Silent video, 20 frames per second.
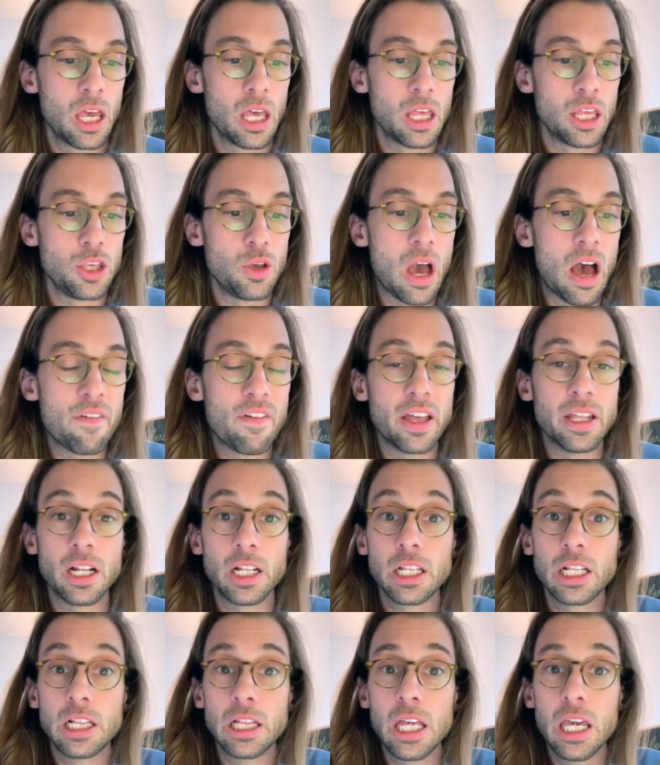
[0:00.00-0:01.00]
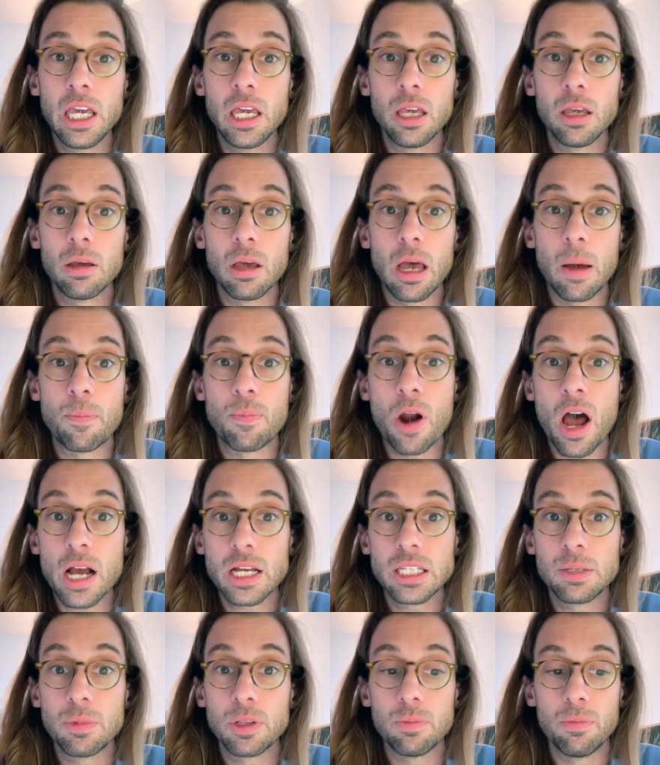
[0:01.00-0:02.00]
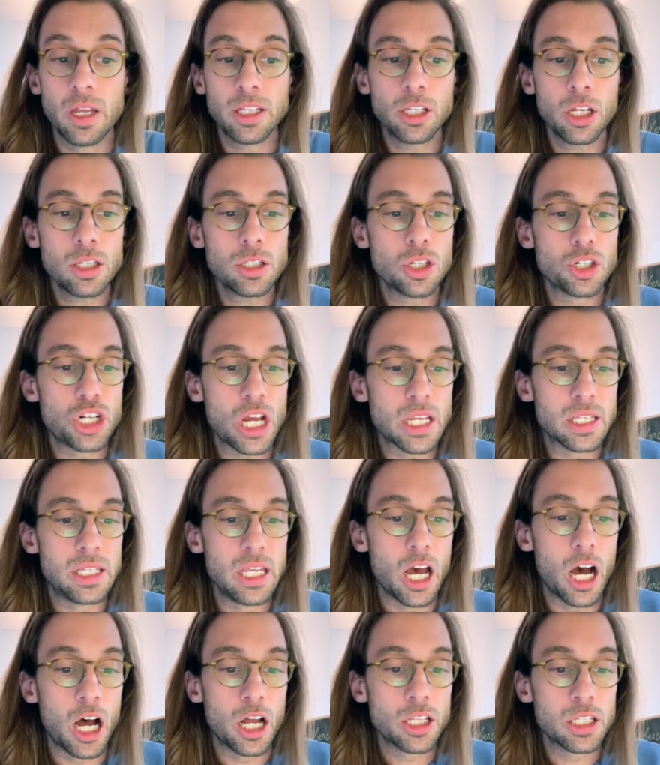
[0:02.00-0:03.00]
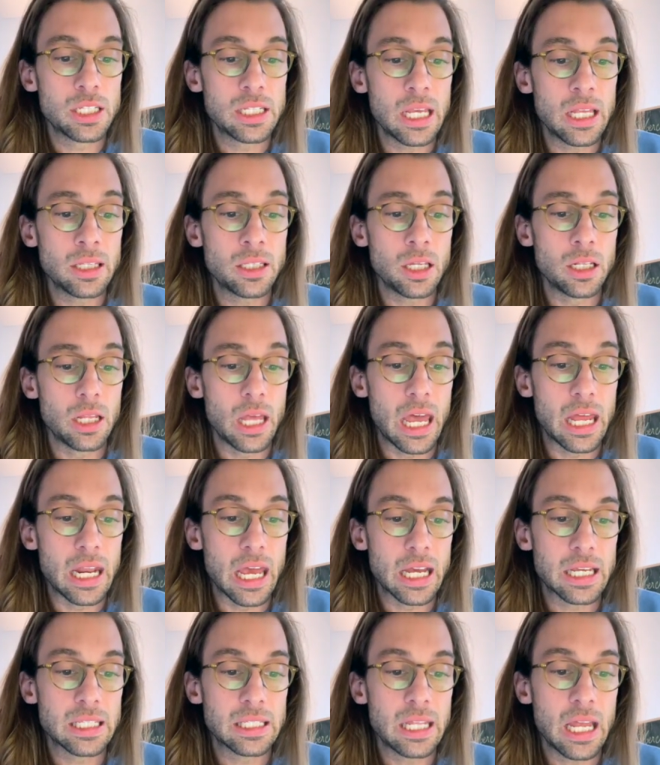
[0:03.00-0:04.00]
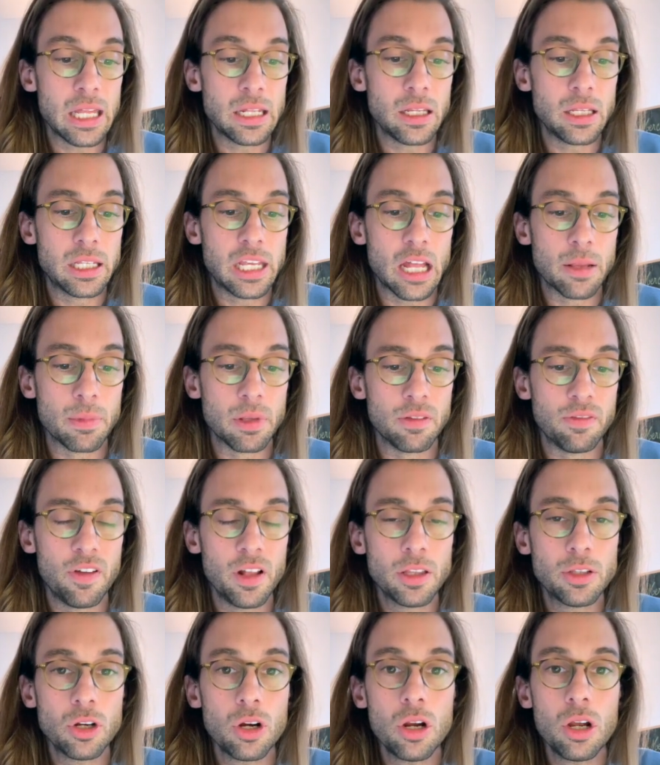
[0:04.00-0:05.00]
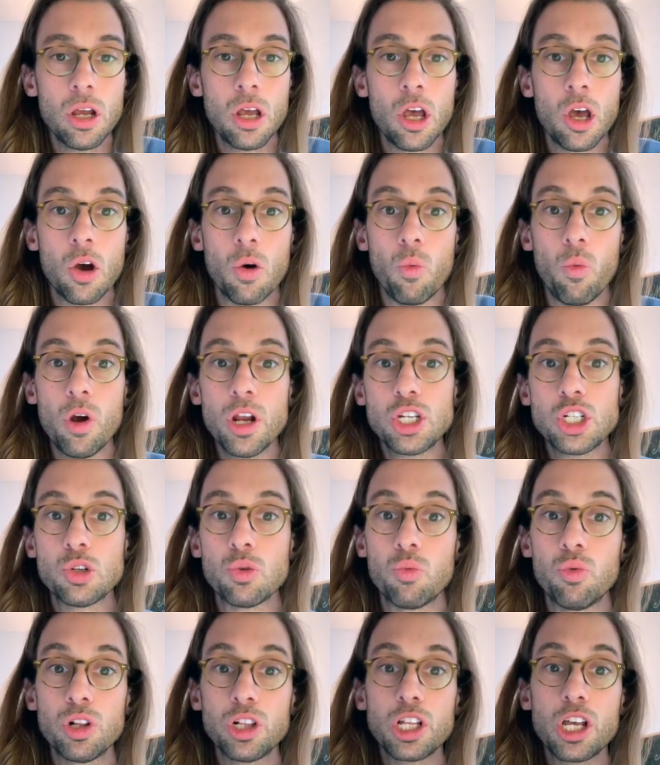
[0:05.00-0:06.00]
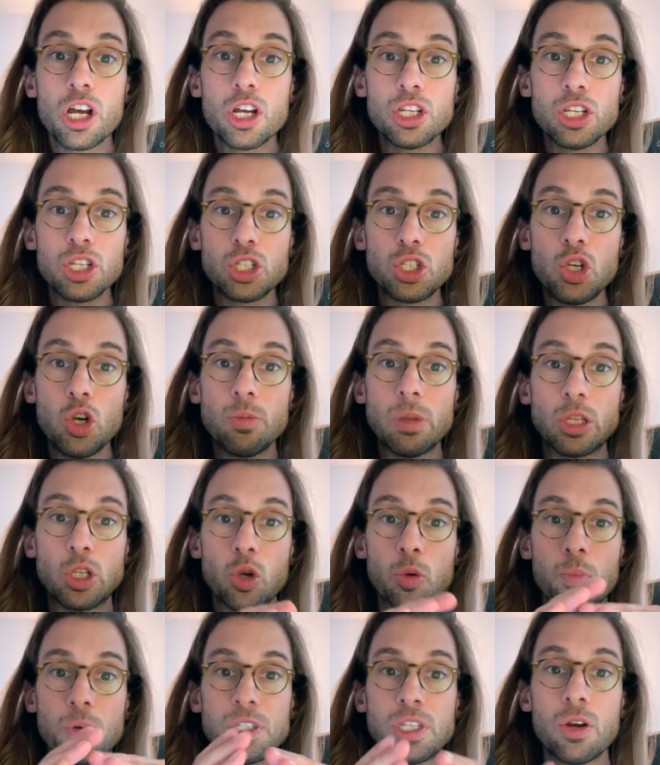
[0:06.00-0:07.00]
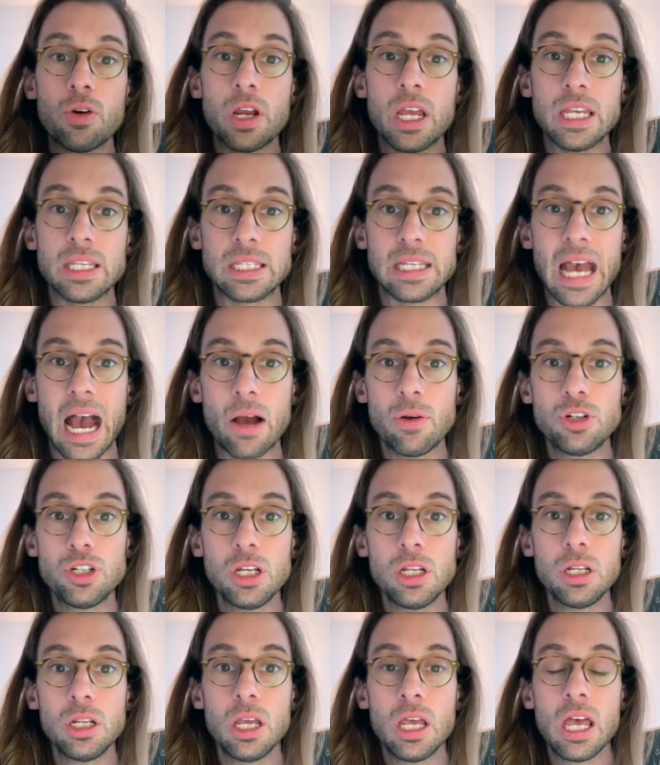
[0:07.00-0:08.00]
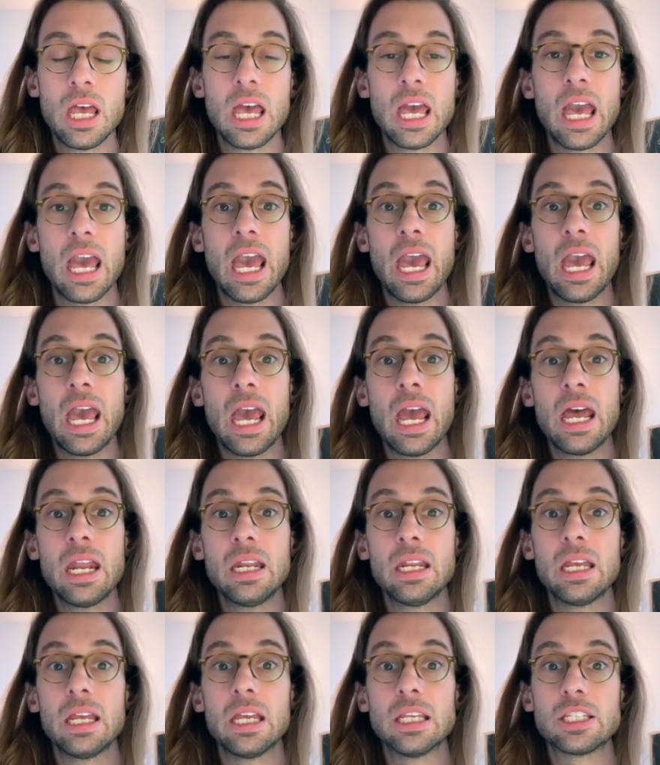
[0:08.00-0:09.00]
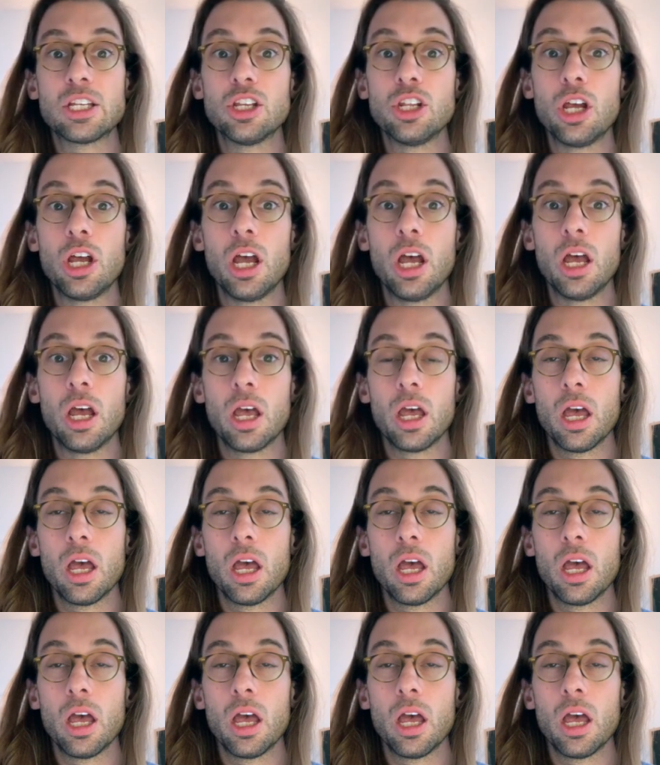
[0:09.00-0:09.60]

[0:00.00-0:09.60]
You have analytically approximate methods such as the unscented and extended Kalman filter, which will going to assume that your posterior is Gaussian and is going to